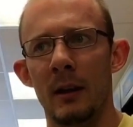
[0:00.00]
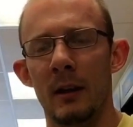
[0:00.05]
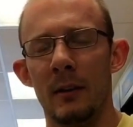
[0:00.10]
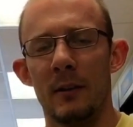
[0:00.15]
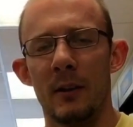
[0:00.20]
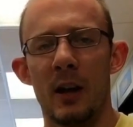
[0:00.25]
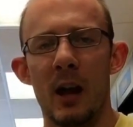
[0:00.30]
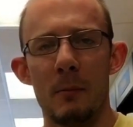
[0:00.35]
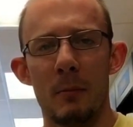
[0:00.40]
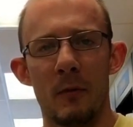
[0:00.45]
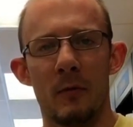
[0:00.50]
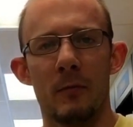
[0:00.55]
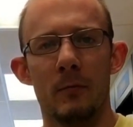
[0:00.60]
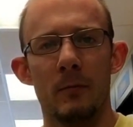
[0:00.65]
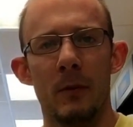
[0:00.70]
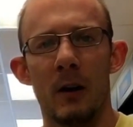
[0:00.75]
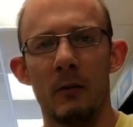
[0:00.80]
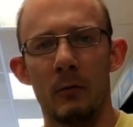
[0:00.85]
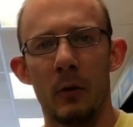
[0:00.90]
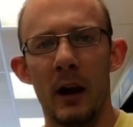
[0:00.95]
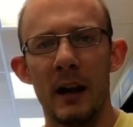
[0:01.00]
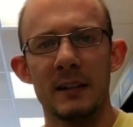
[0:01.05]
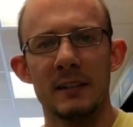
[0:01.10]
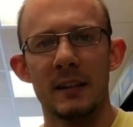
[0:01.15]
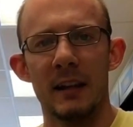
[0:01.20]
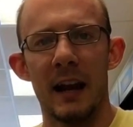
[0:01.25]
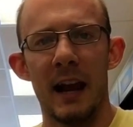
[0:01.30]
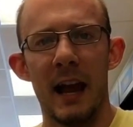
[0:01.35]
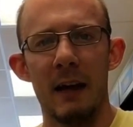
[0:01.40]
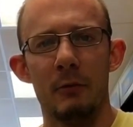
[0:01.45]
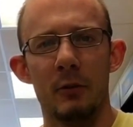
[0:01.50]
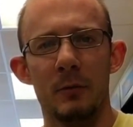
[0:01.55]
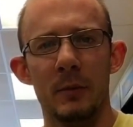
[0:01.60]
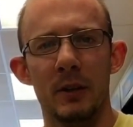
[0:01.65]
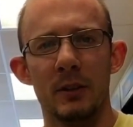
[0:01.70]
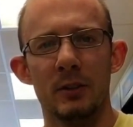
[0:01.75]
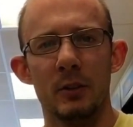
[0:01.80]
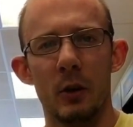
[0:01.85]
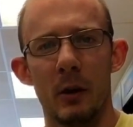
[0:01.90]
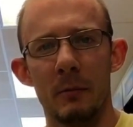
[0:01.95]
the cup of rice that I have with meal
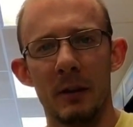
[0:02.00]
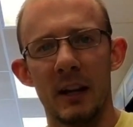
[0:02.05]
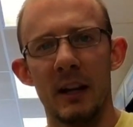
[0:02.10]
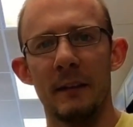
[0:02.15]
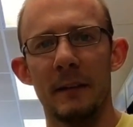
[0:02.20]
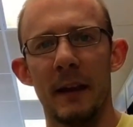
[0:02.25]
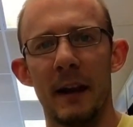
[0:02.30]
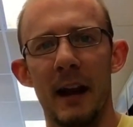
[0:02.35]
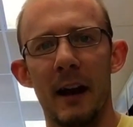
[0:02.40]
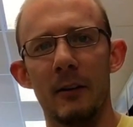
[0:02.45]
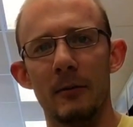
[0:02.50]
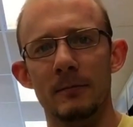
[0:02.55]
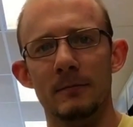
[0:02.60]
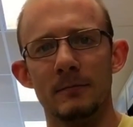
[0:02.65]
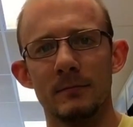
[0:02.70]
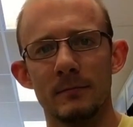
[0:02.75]
2, I'm going to cut that out.